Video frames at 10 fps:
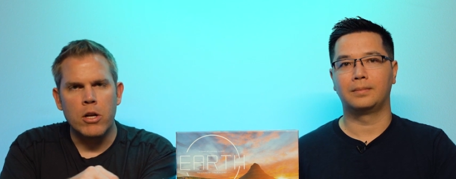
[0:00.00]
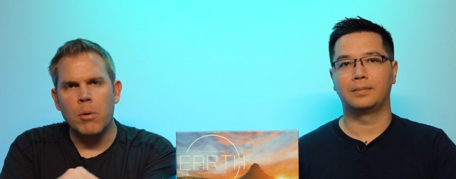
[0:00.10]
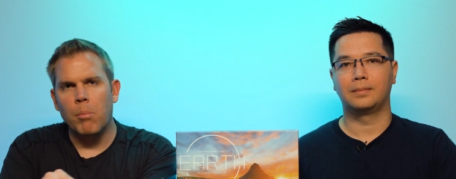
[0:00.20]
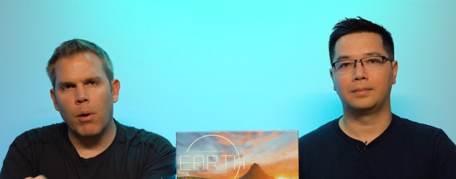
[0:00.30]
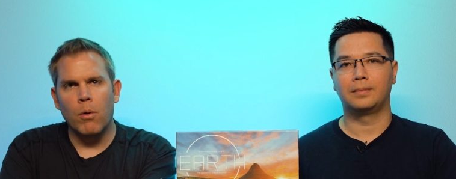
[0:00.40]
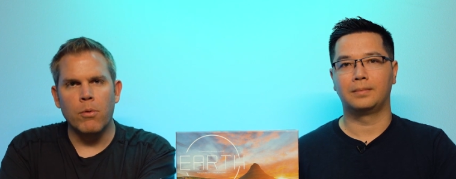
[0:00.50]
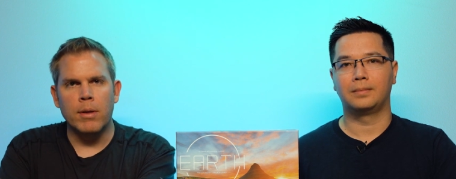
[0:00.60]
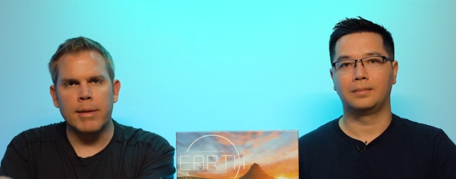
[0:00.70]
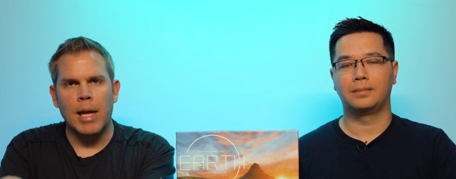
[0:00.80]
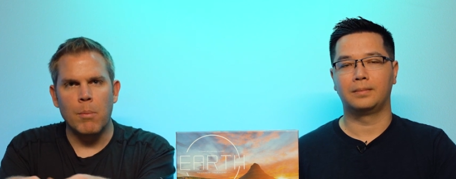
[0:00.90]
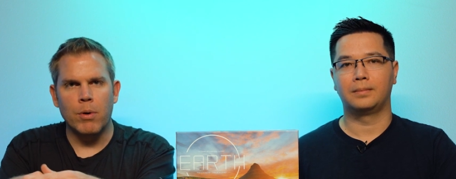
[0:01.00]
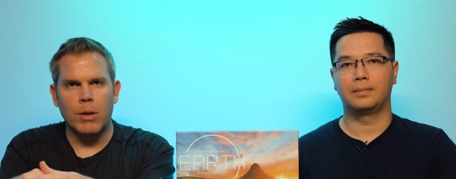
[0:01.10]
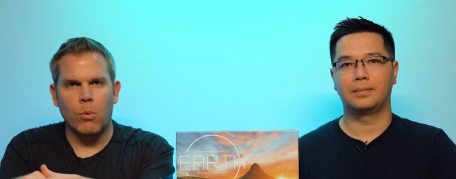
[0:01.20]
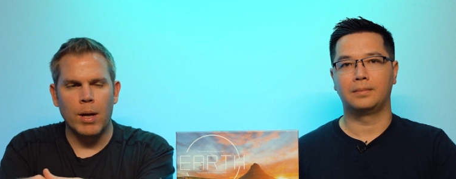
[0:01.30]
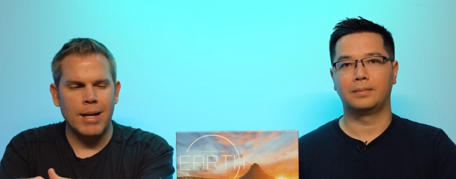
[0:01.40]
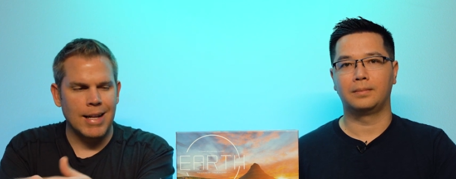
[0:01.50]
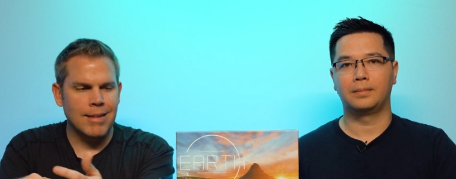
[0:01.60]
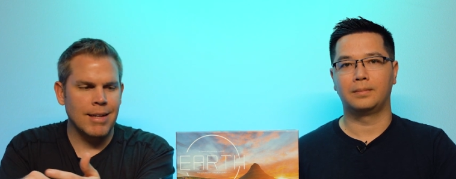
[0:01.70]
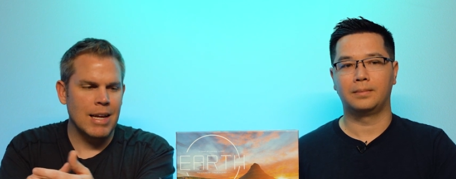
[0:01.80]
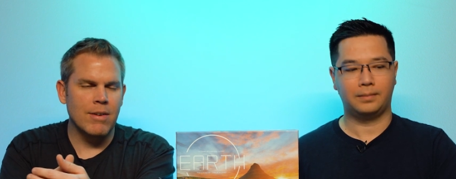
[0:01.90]
Speaker 1: you can blow through this game pretty quick. And I'd
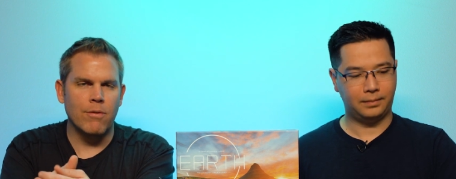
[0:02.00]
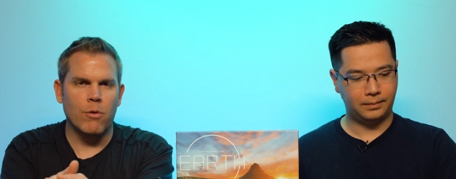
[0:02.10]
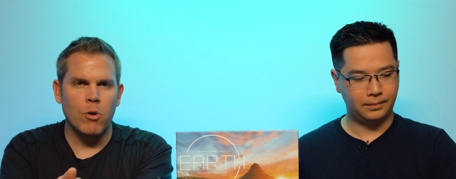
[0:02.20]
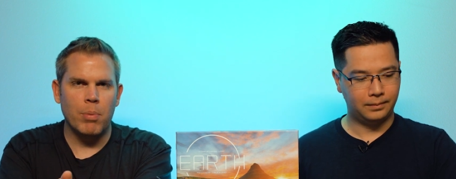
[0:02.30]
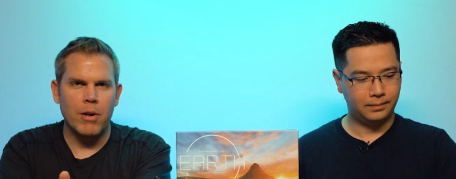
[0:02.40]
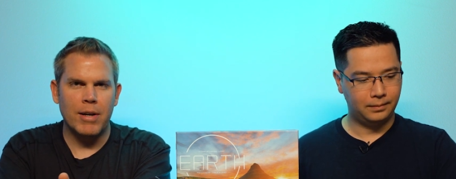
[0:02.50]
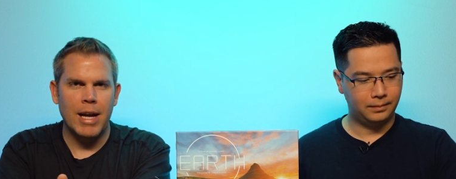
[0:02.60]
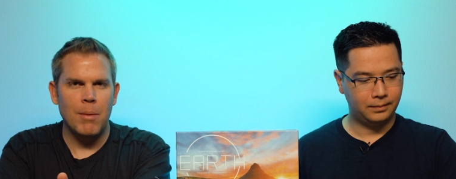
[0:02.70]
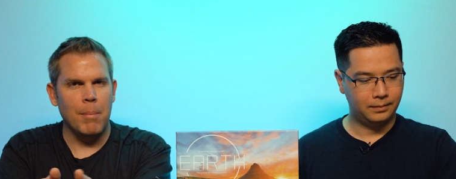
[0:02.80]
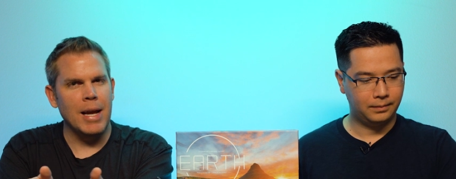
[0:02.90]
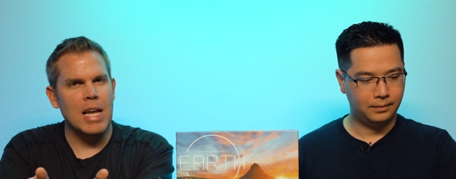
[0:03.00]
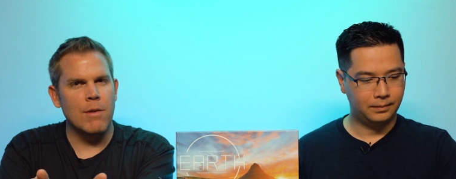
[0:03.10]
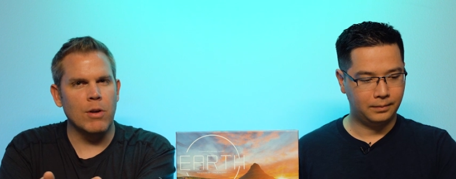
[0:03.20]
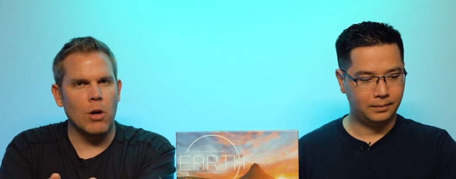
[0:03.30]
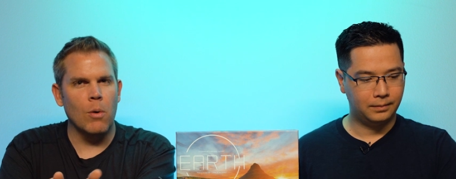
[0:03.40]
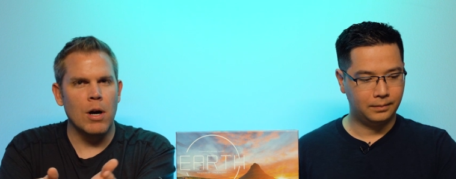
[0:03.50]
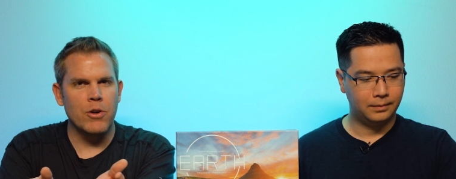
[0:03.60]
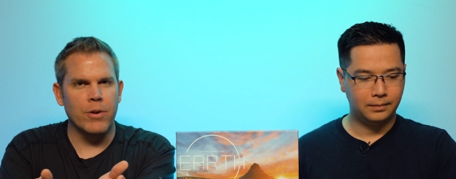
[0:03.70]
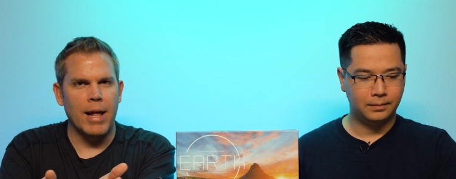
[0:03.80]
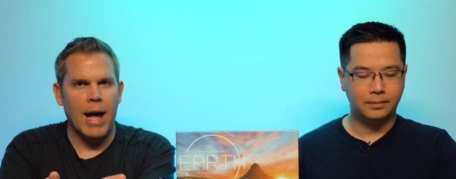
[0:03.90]
say even a four player game may even go
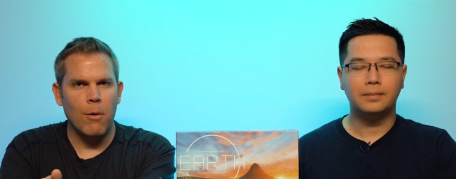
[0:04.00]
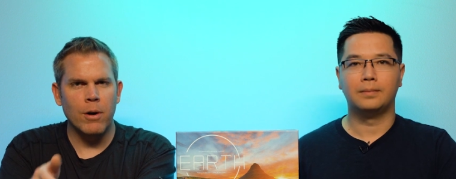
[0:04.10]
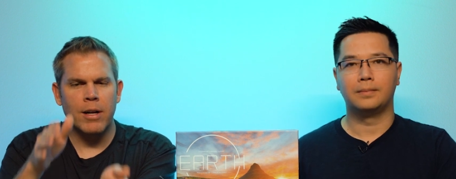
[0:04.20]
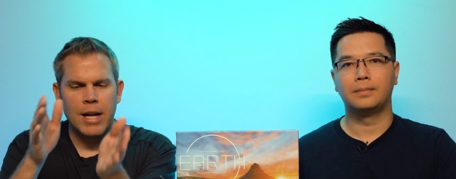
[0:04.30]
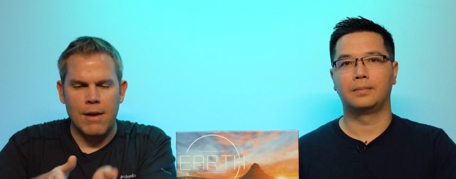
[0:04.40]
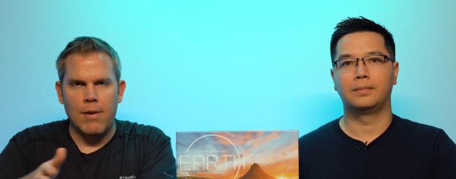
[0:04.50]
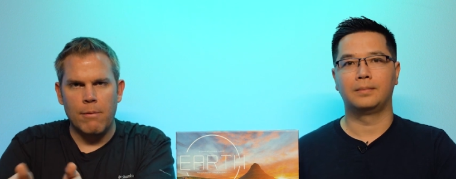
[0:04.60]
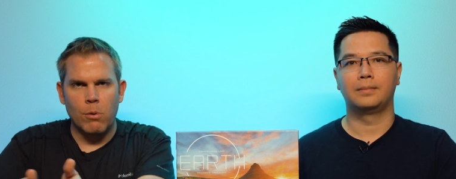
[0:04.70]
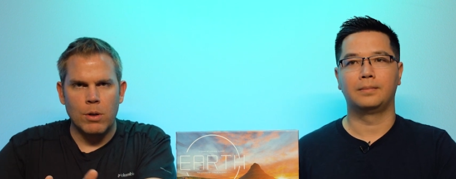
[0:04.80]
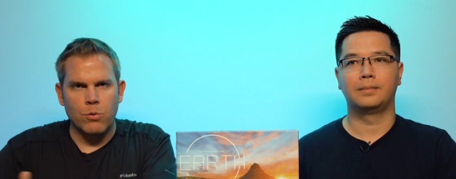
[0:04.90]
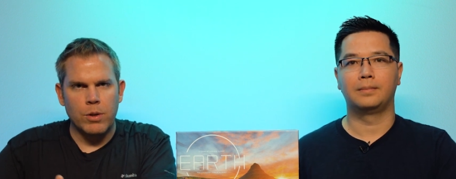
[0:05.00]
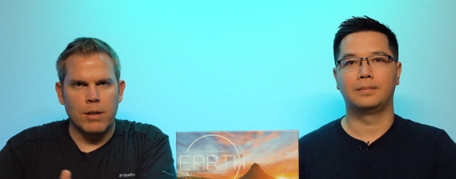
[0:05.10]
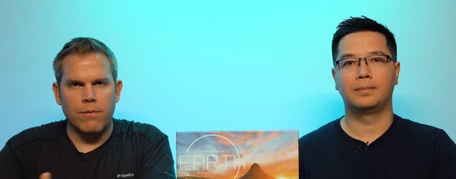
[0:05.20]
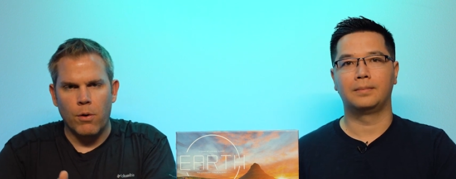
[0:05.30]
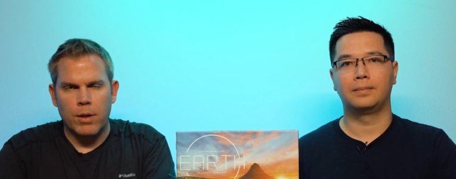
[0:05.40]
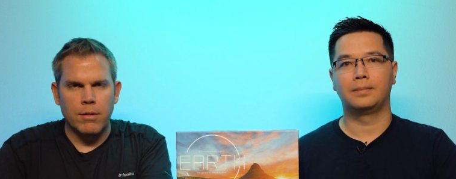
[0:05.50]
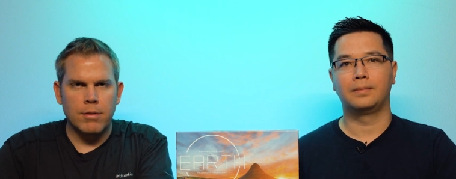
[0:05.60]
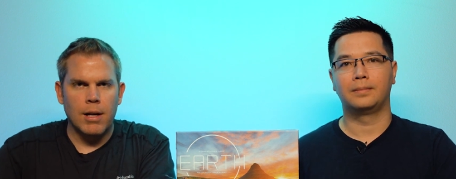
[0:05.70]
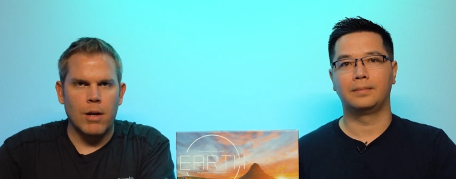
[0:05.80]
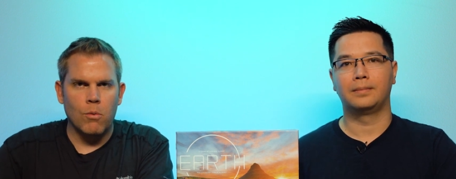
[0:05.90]
under an hour if everyone's really focused
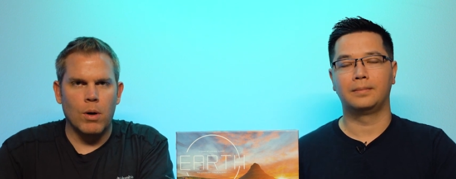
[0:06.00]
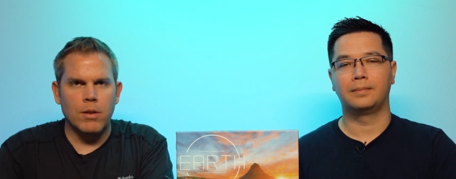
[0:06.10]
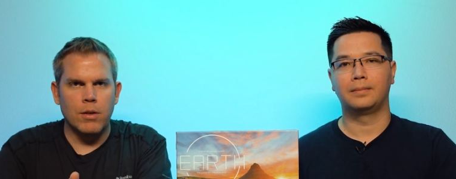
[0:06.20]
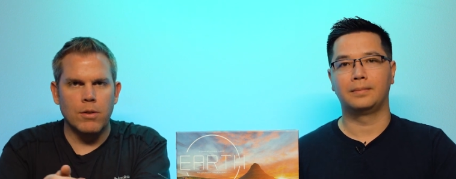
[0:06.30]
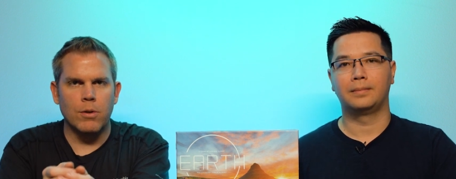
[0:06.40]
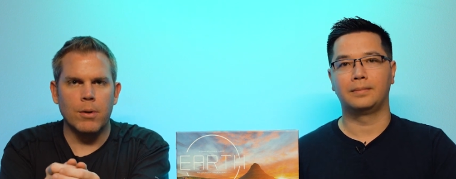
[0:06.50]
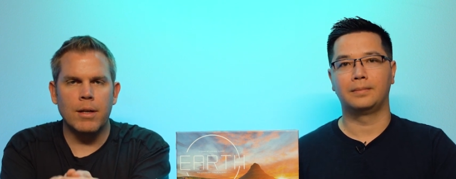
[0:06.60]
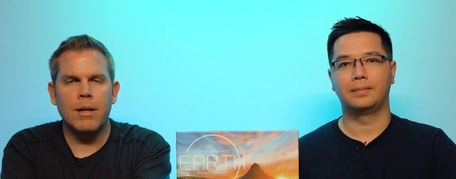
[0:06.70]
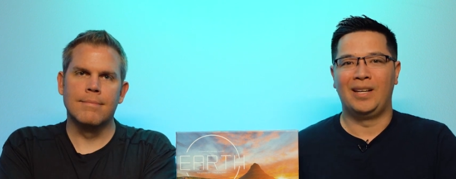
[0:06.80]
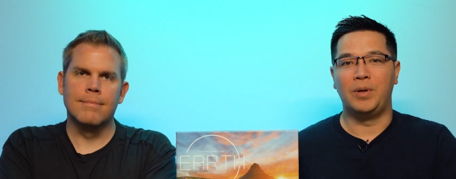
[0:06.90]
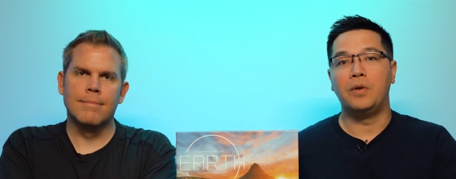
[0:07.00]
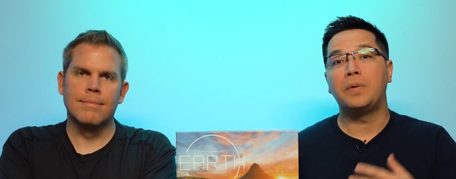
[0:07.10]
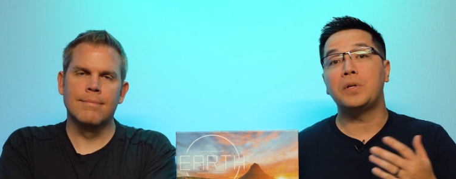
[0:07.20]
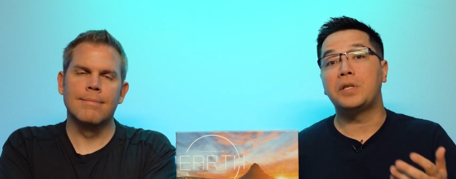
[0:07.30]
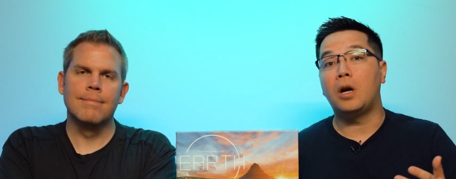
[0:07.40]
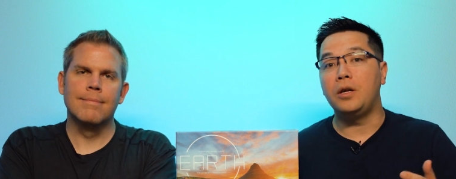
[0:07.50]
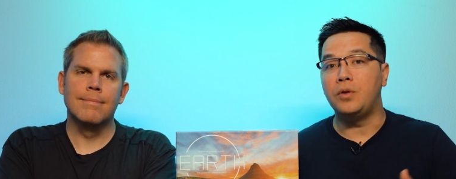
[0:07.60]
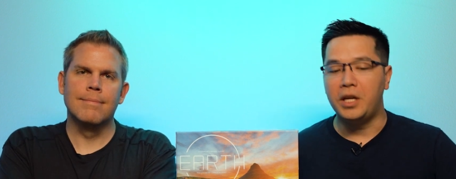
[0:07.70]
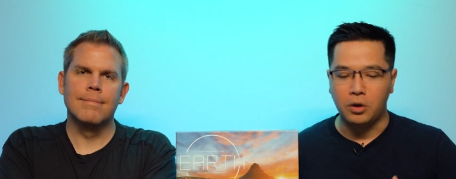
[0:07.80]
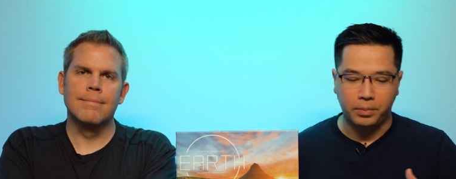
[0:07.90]
on what they're doing.
Speaker 2: When you first start, you get your